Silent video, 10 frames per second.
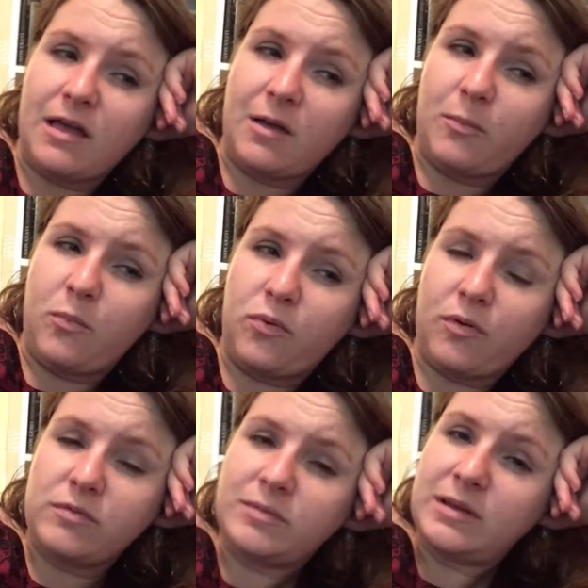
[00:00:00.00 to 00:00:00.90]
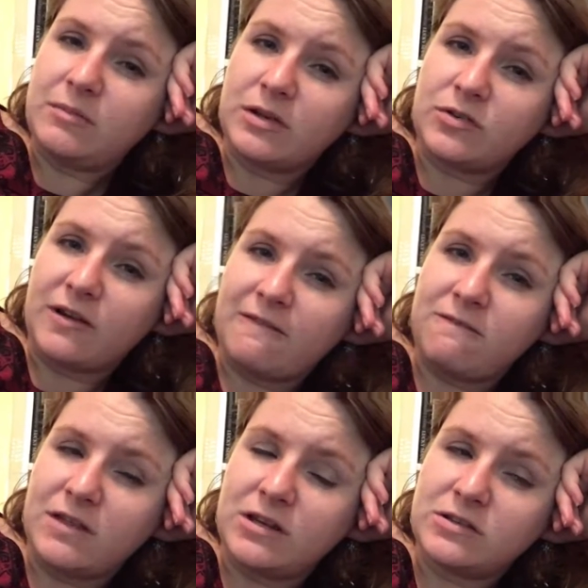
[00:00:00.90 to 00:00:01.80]
I probably am going to try and
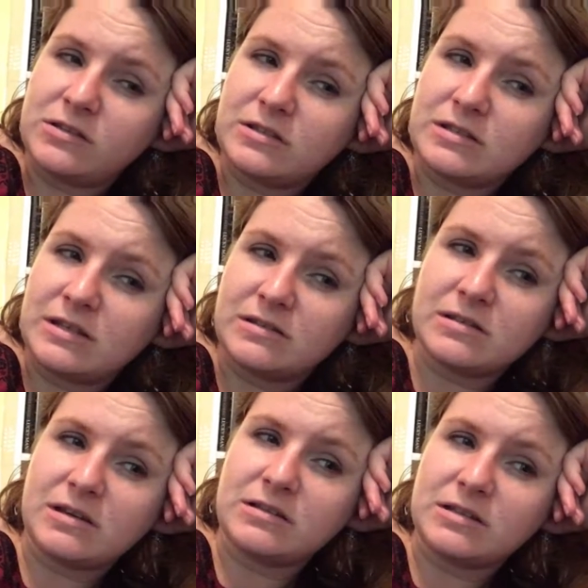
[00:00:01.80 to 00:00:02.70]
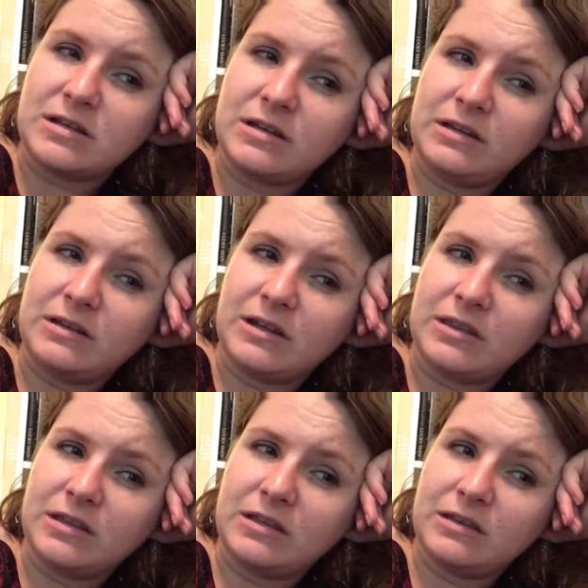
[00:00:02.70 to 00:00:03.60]
finish The Singer's Gun tonight. I
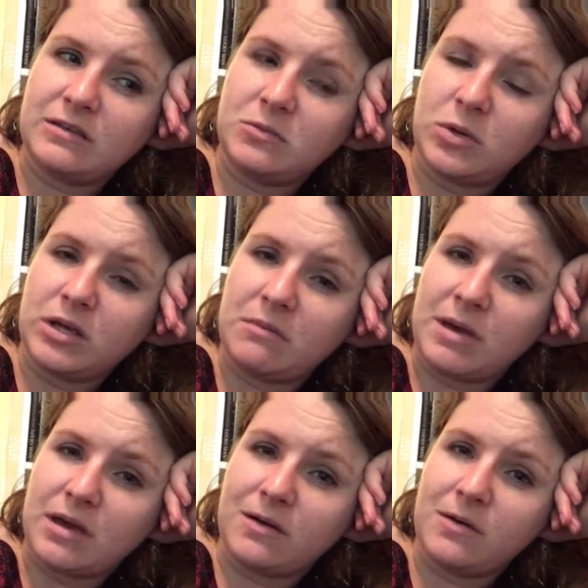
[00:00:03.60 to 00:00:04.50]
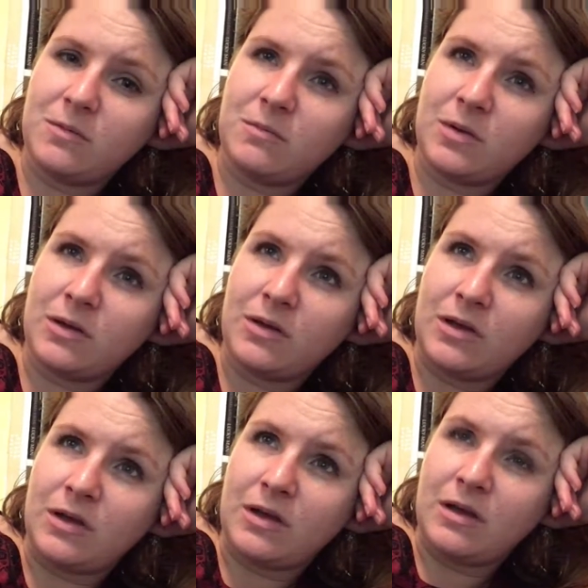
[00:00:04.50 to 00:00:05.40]
think when I get back home,
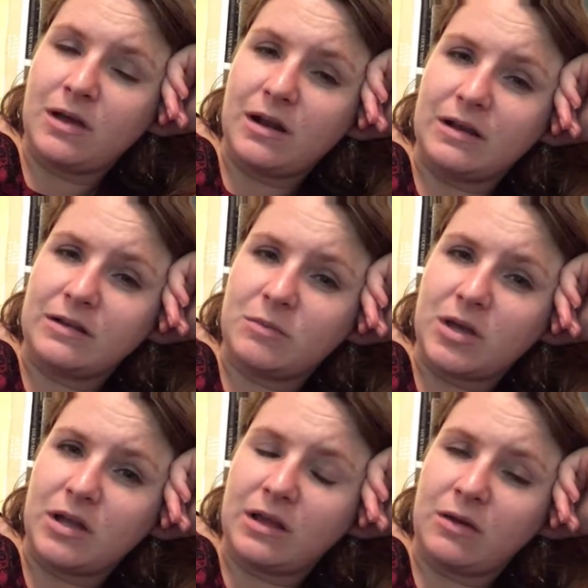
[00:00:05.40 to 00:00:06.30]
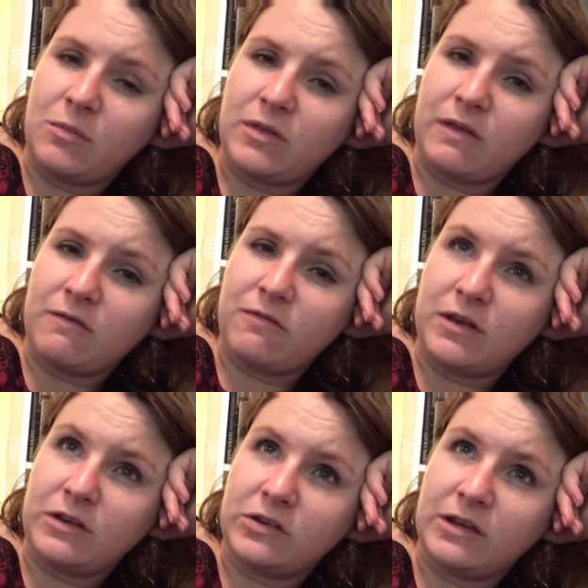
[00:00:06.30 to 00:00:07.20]
I'll end up curling up with it and
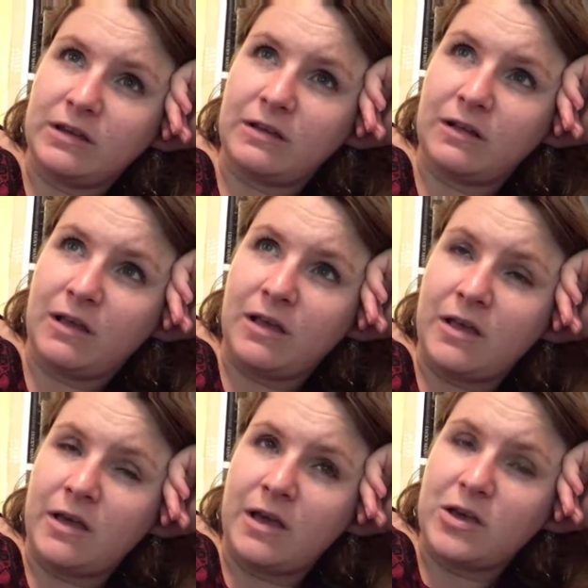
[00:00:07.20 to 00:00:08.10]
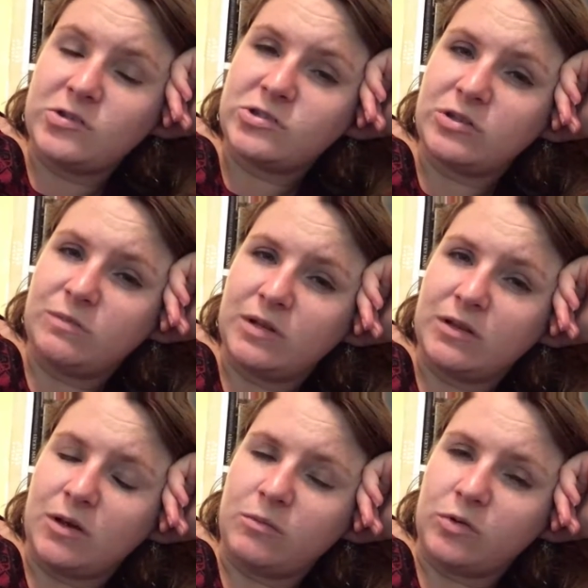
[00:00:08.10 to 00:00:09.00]
finishing it.
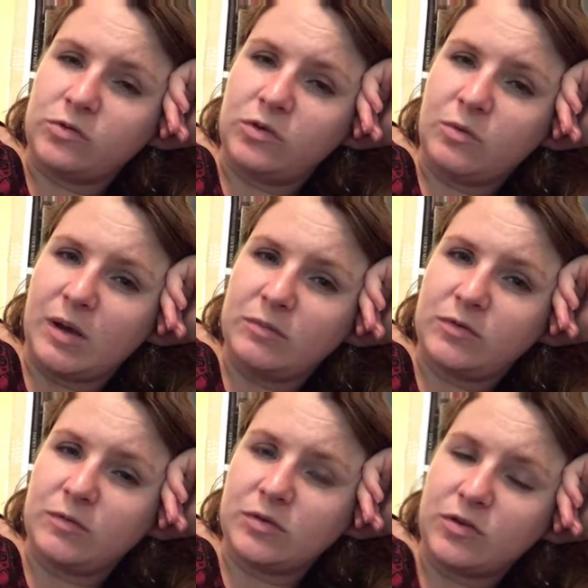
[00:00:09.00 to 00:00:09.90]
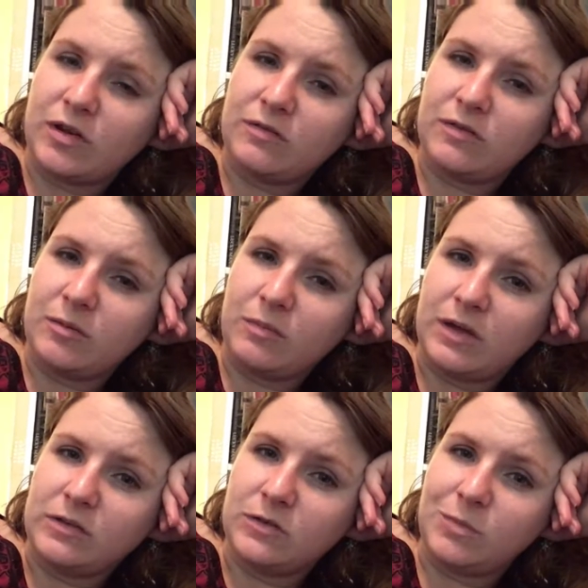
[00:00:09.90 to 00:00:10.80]
Assuming that I'm not too wiped from the drive. It
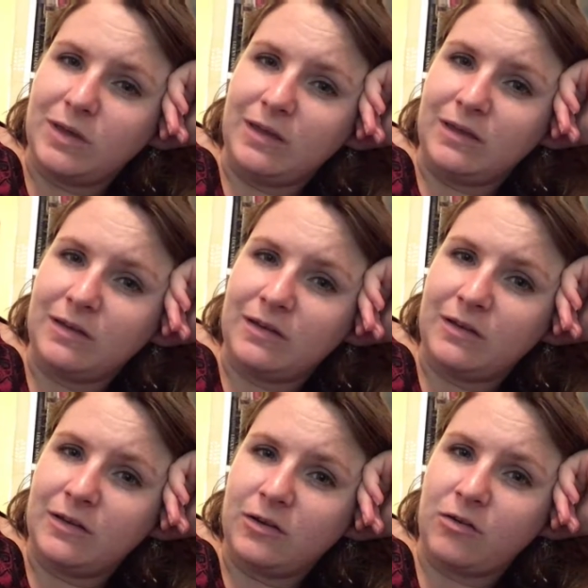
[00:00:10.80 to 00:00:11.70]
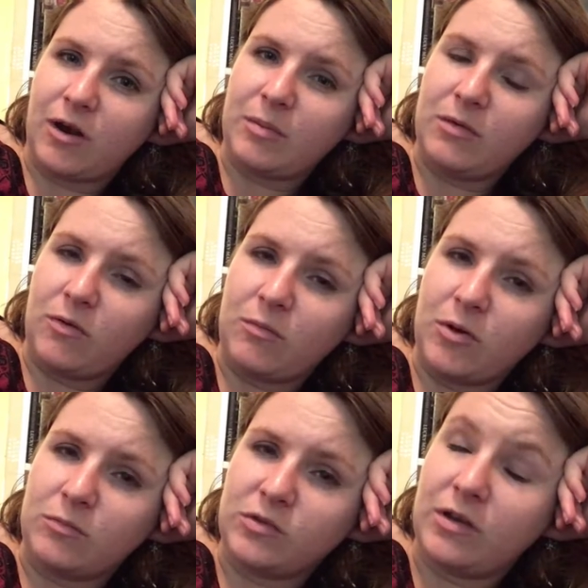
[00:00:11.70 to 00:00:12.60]
may just be crappy
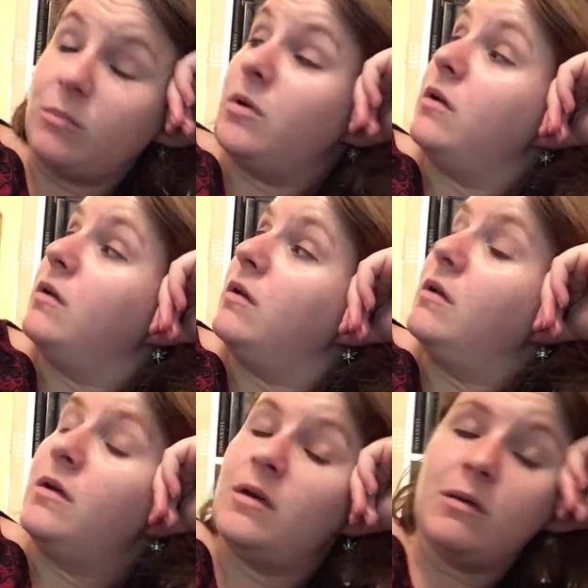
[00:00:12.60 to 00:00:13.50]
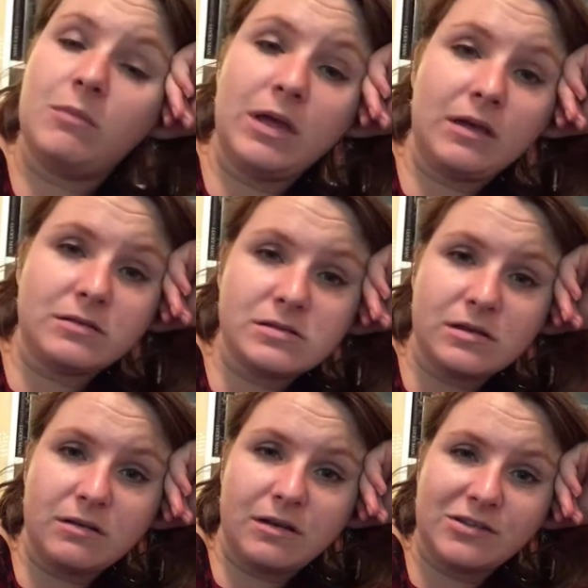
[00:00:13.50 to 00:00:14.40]
rom-com time. But yeah,
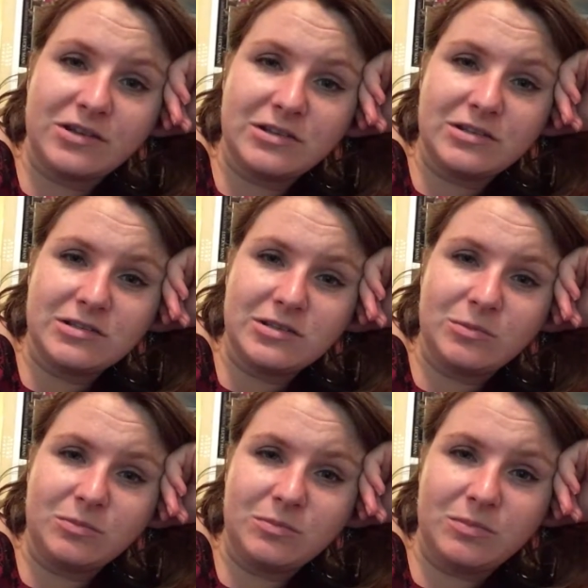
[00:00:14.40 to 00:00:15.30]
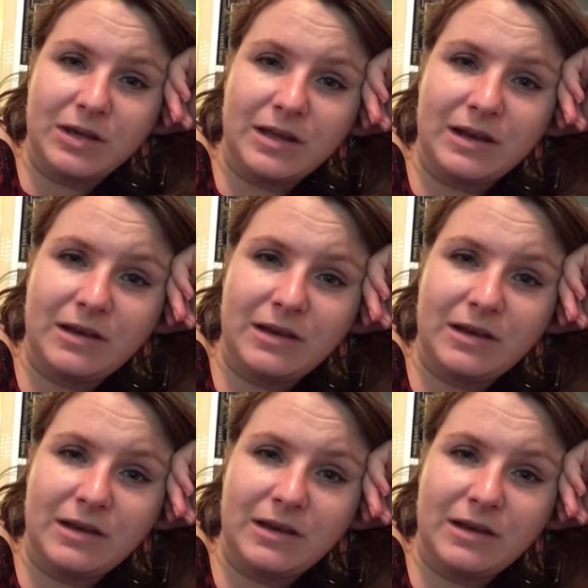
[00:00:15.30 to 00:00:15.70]
so I'll chat to you soon. Bye